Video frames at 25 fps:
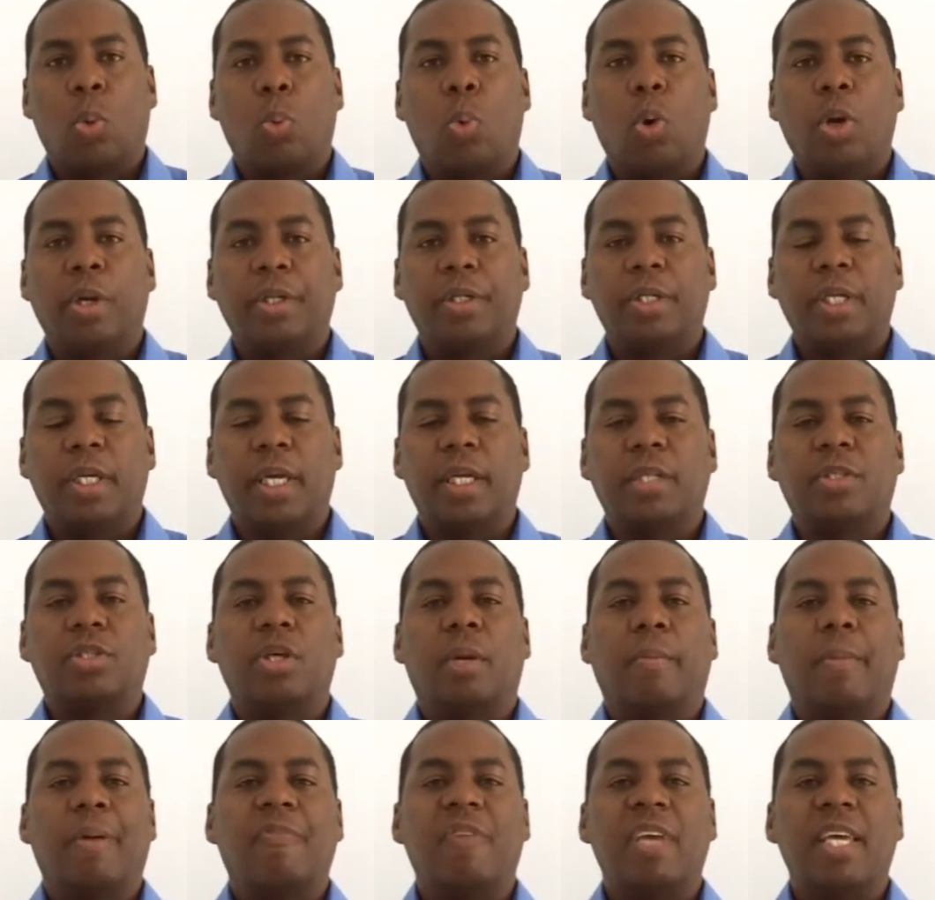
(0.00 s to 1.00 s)
Wanted to get
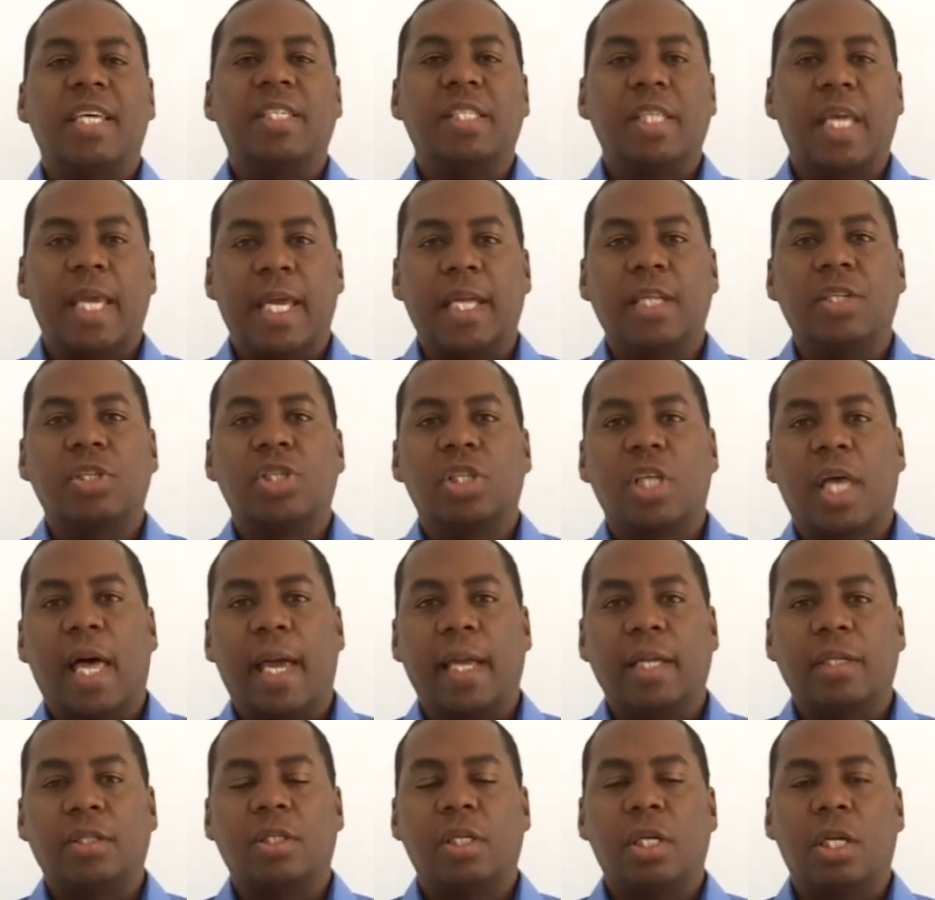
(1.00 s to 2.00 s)
some of his
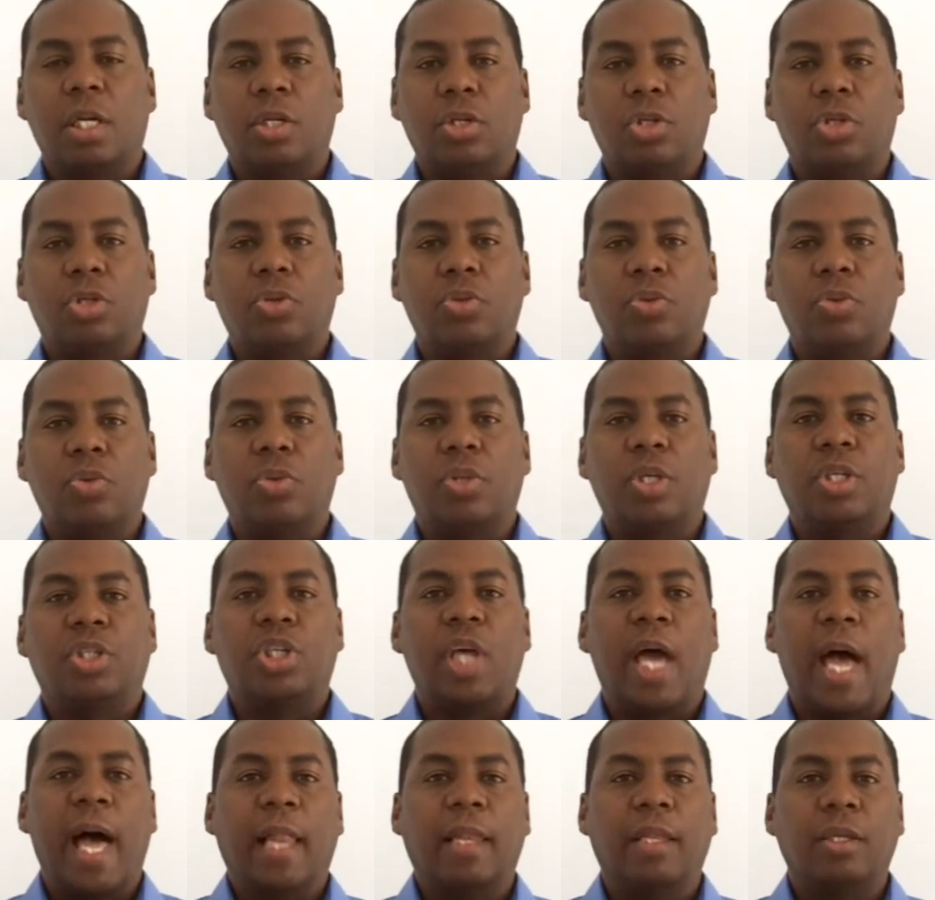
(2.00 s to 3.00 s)
insights into the
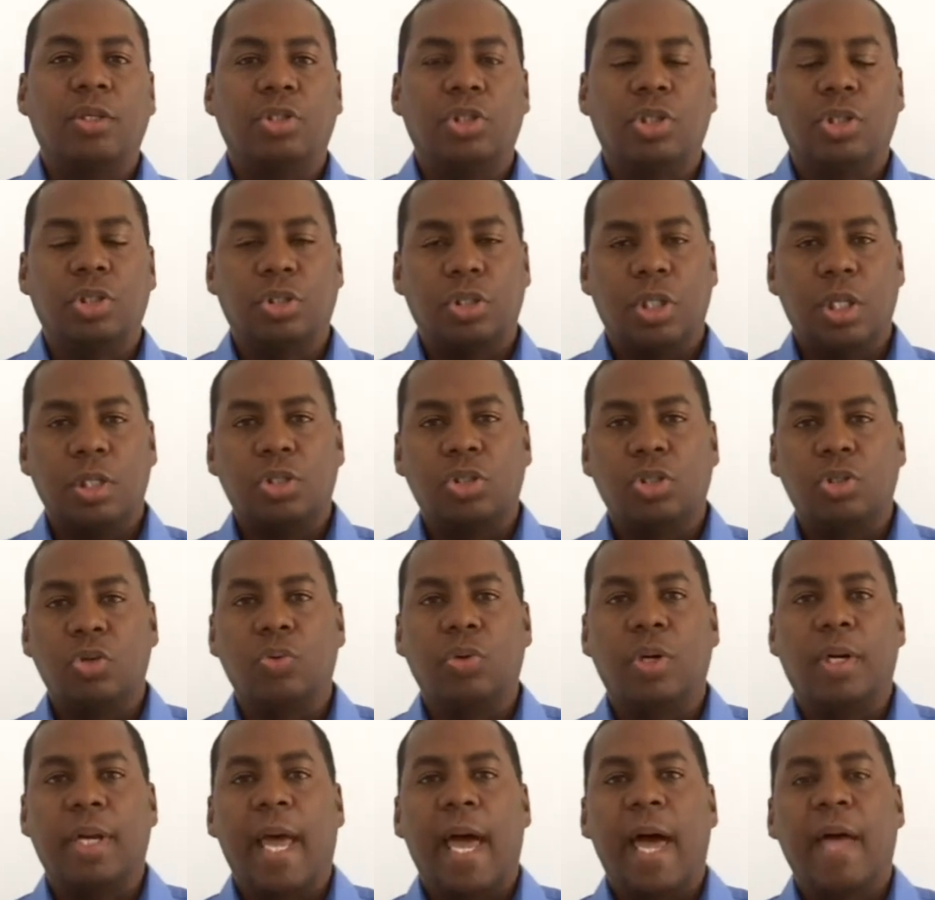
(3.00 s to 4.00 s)
challenges that
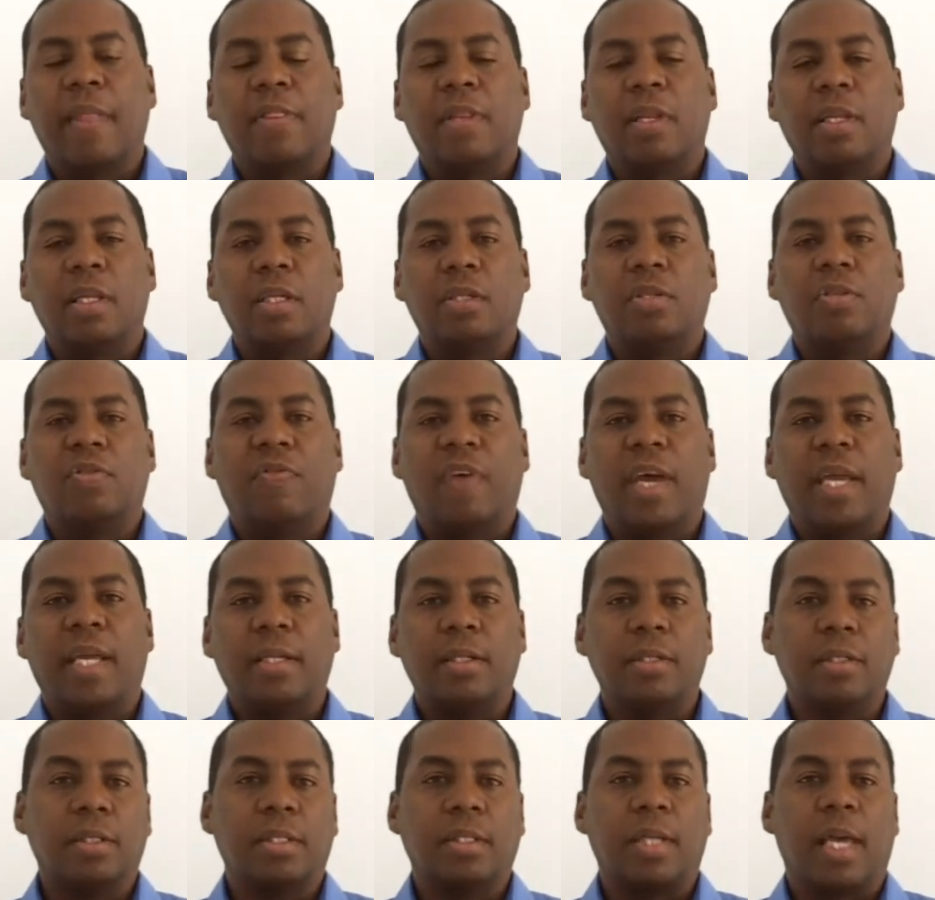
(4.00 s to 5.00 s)
student athletes
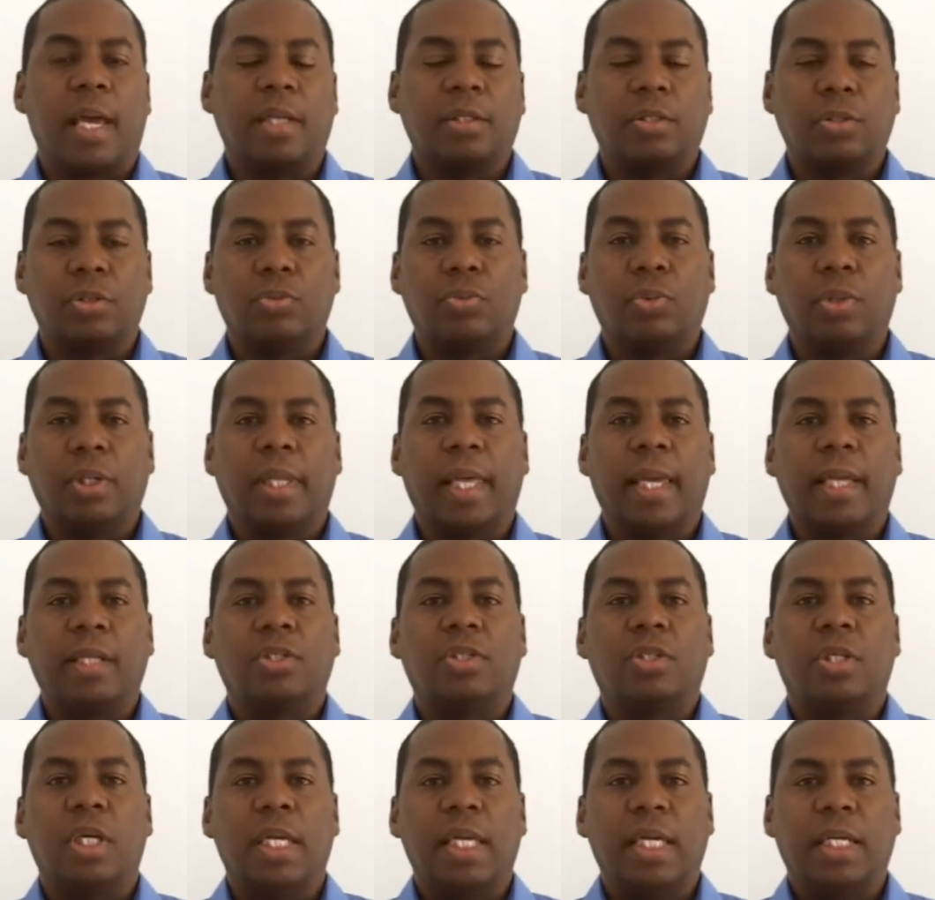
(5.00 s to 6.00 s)
face as it
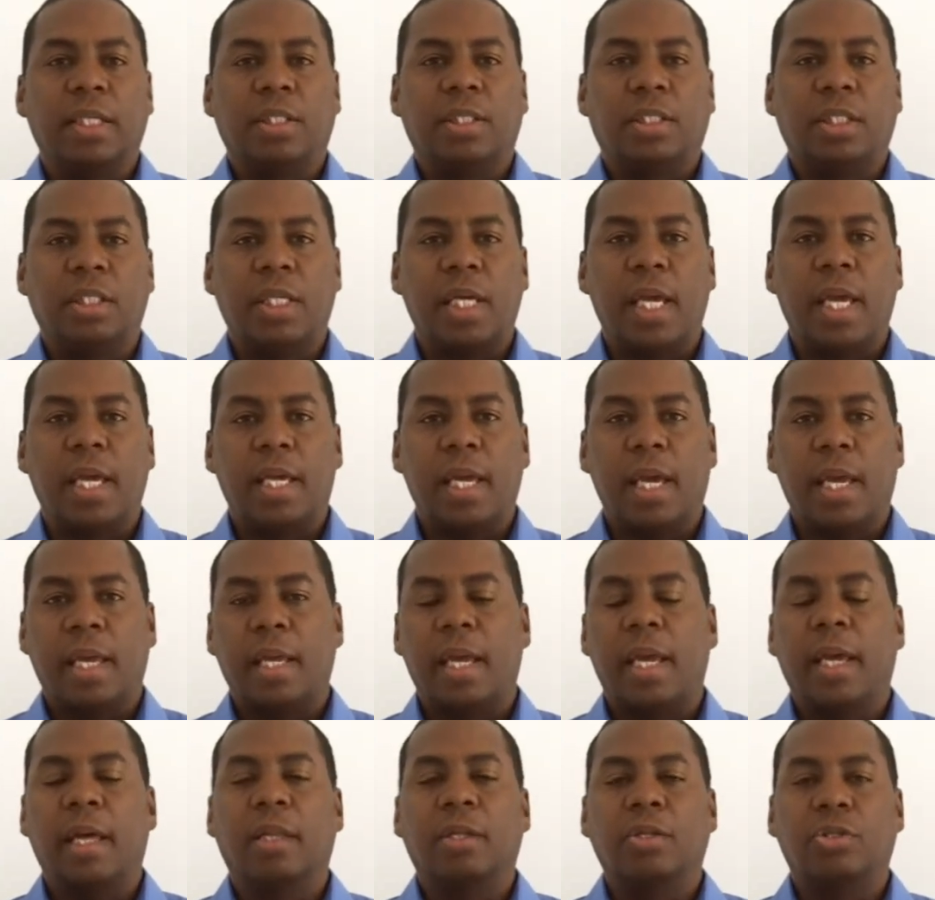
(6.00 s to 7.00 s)
relates to
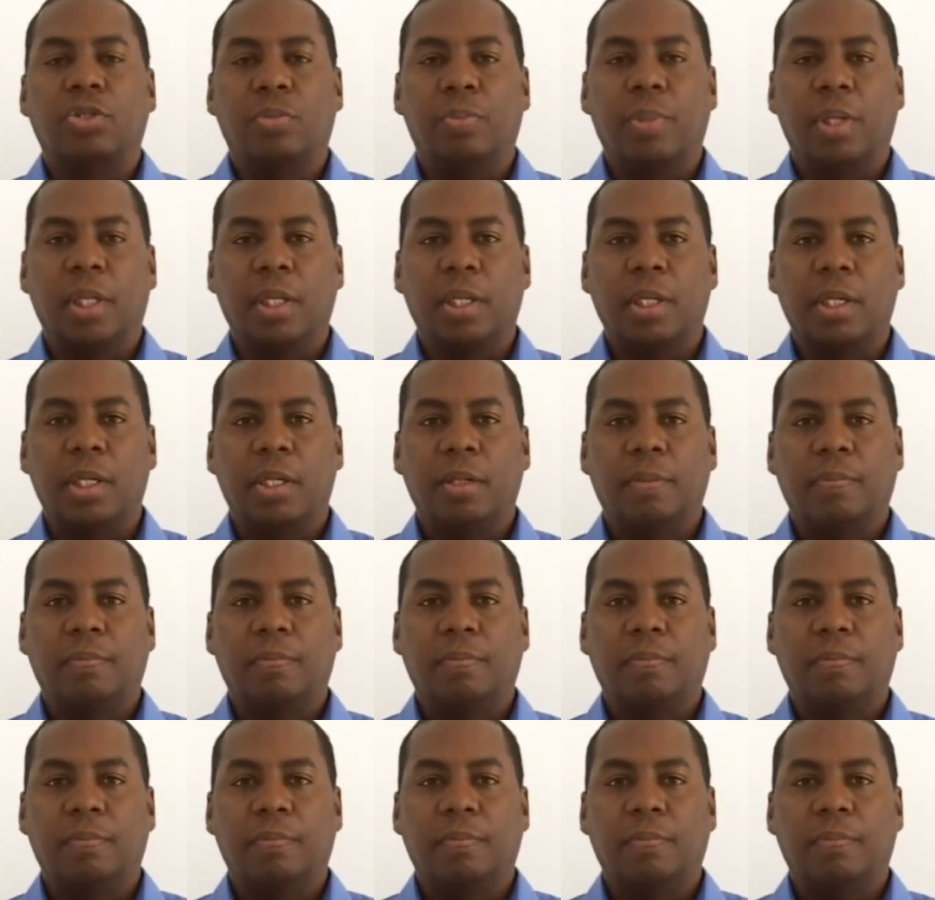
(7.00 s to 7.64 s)
NCAA eligibility.